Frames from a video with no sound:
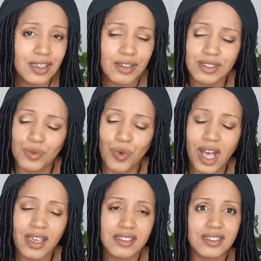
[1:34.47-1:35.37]
it's
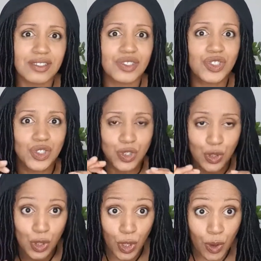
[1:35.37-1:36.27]
wise to
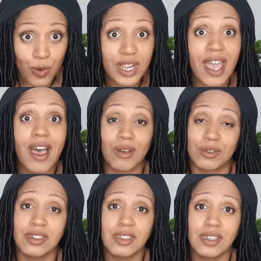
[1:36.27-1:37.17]
slow
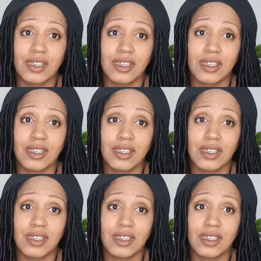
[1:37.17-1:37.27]
down